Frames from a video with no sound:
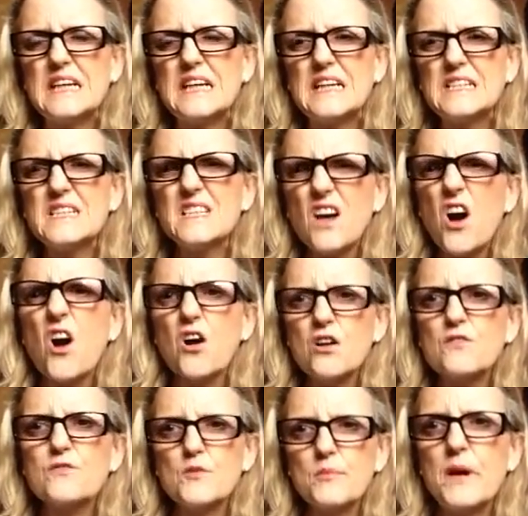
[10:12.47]
it's hard
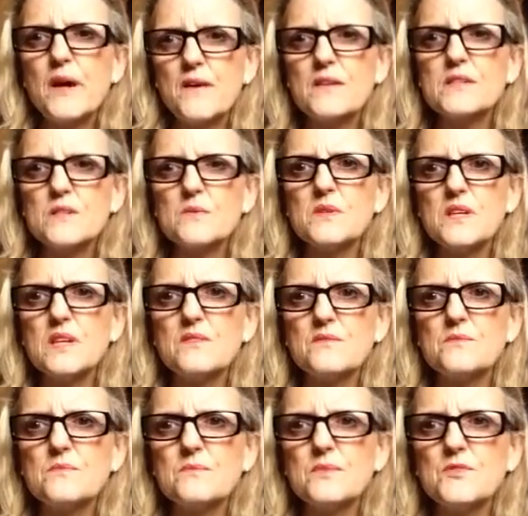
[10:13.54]
for parents when
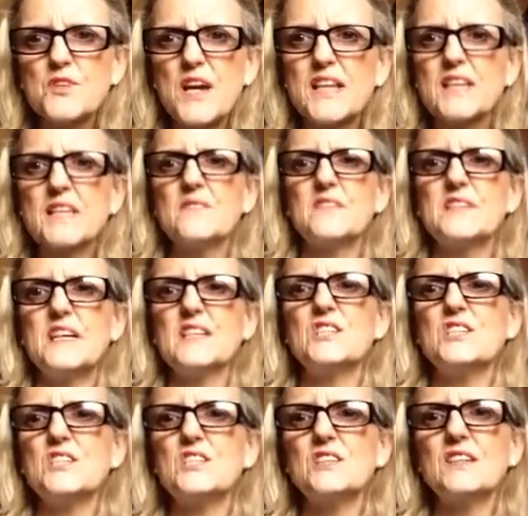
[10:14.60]
they're trying to give
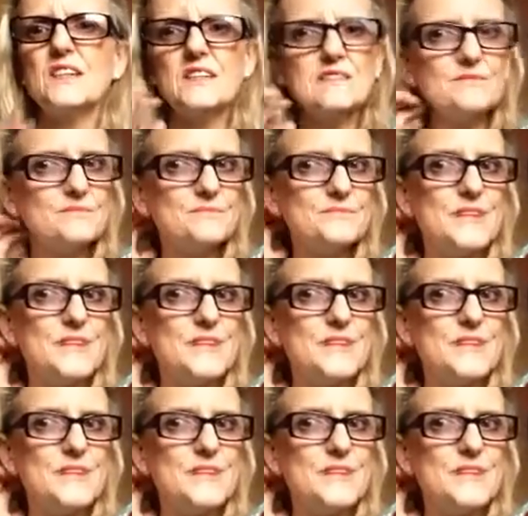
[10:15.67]
attention to like